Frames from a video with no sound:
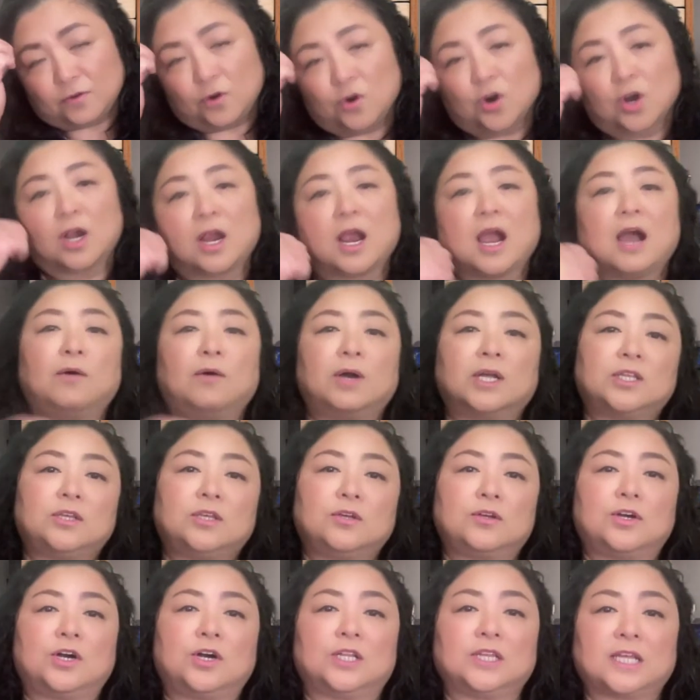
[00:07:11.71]
for what
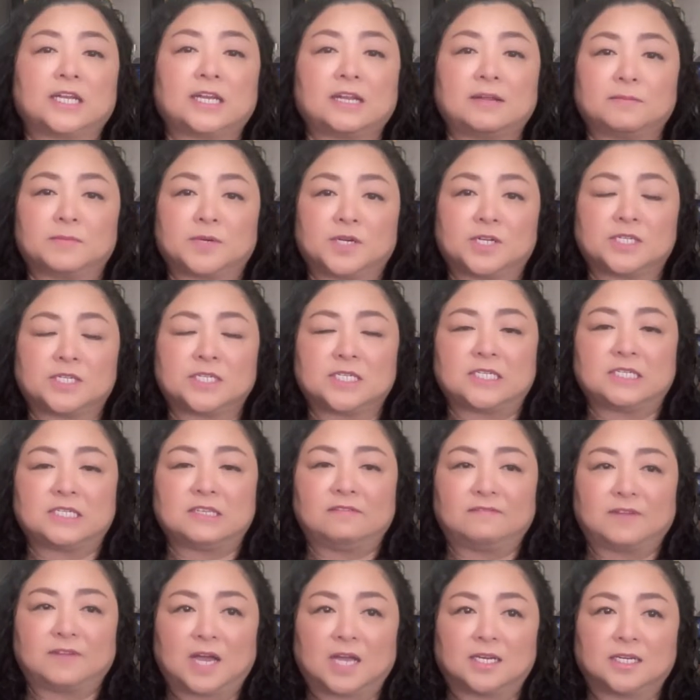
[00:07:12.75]
you call an
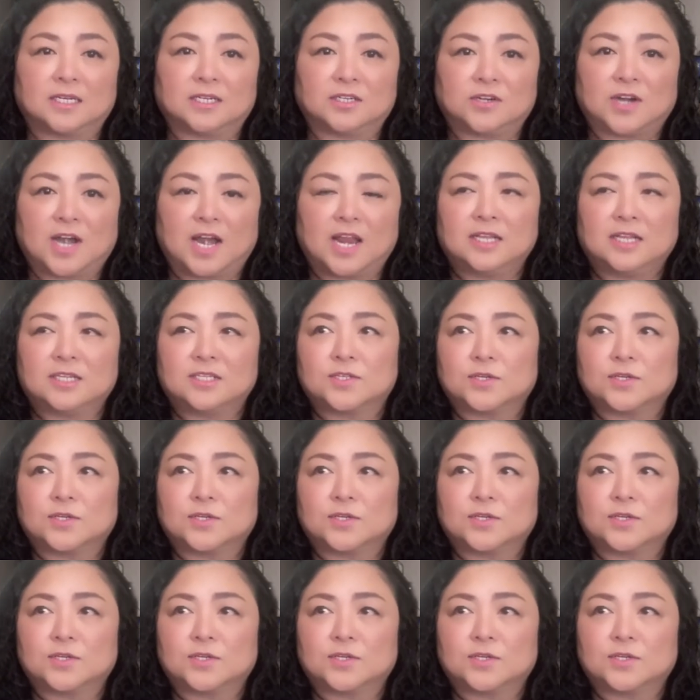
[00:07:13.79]
emergency fund, right?